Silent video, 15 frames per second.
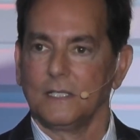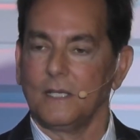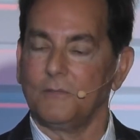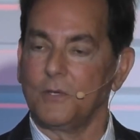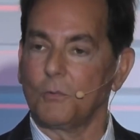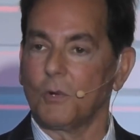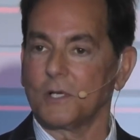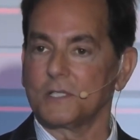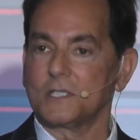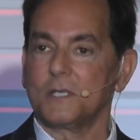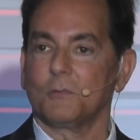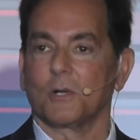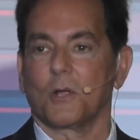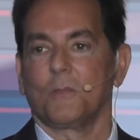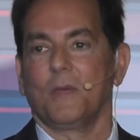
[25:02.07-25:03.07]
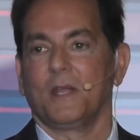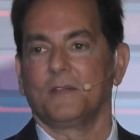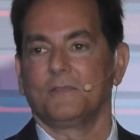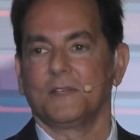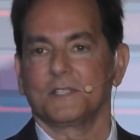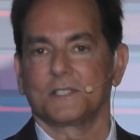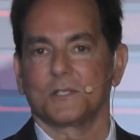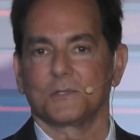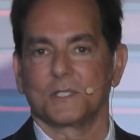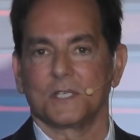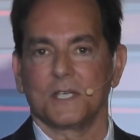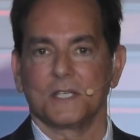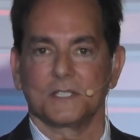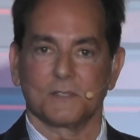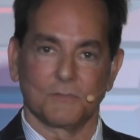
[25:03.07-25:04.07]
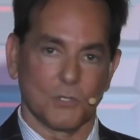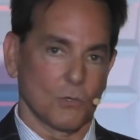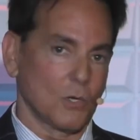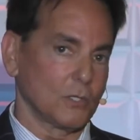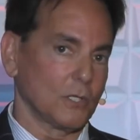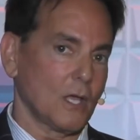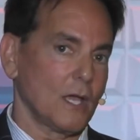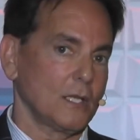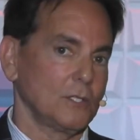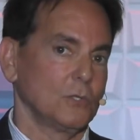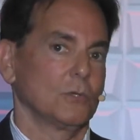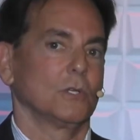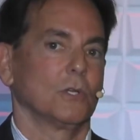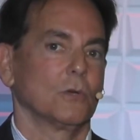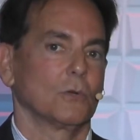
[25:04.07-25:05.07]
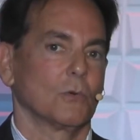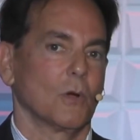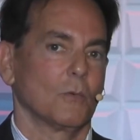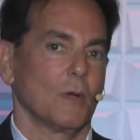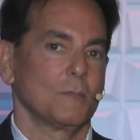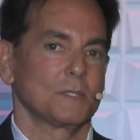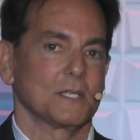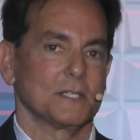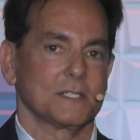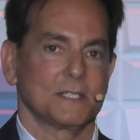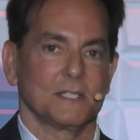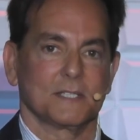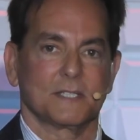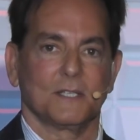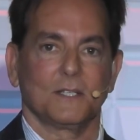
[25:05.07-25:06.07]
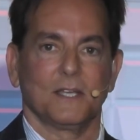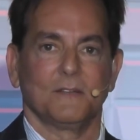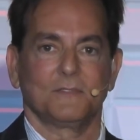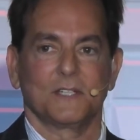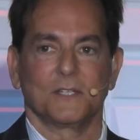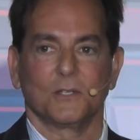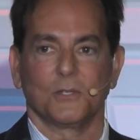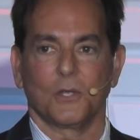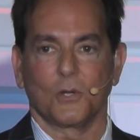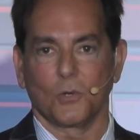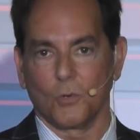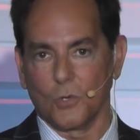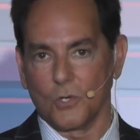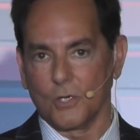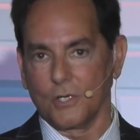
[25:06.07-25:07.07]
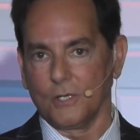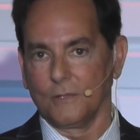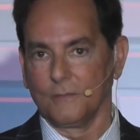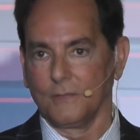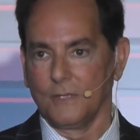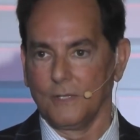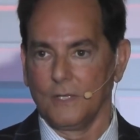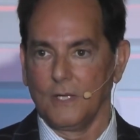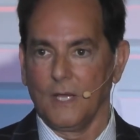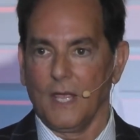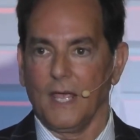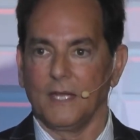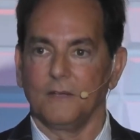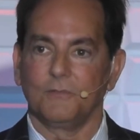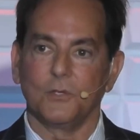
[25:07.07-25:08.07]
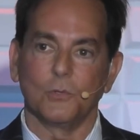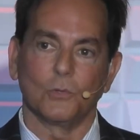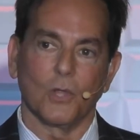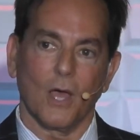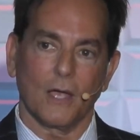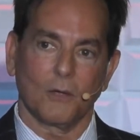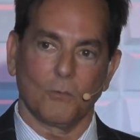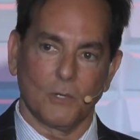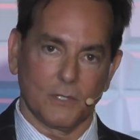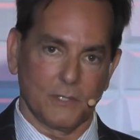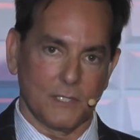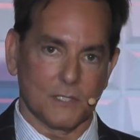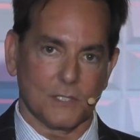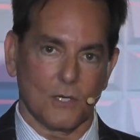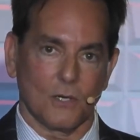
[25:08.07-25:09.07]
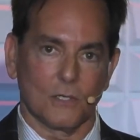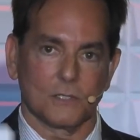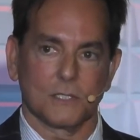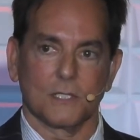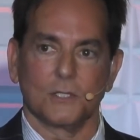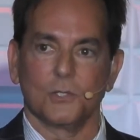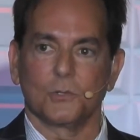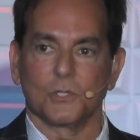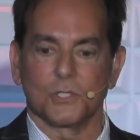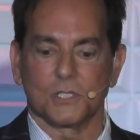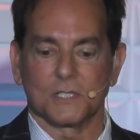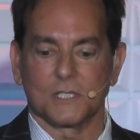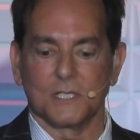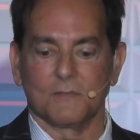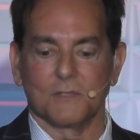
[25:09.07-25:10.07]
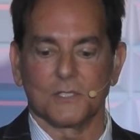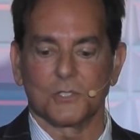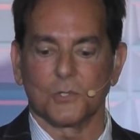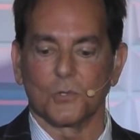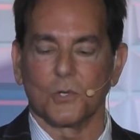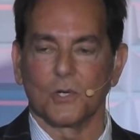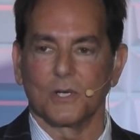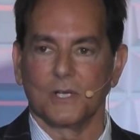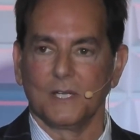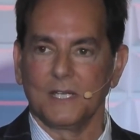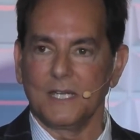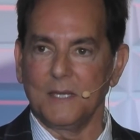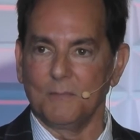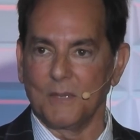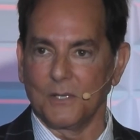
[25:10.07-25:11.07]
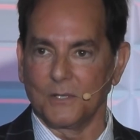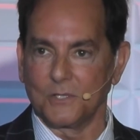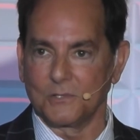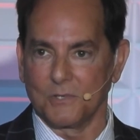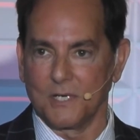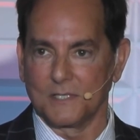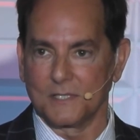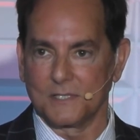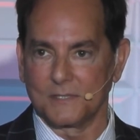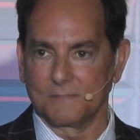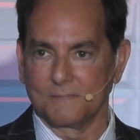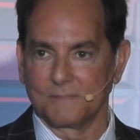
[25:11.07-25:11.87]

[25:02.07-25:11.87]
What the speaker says: If you want to see what our manifesto says, if you're online, you can go to our website, cslftl.org. And if you'd like one of these cards, then you can just give us your email address.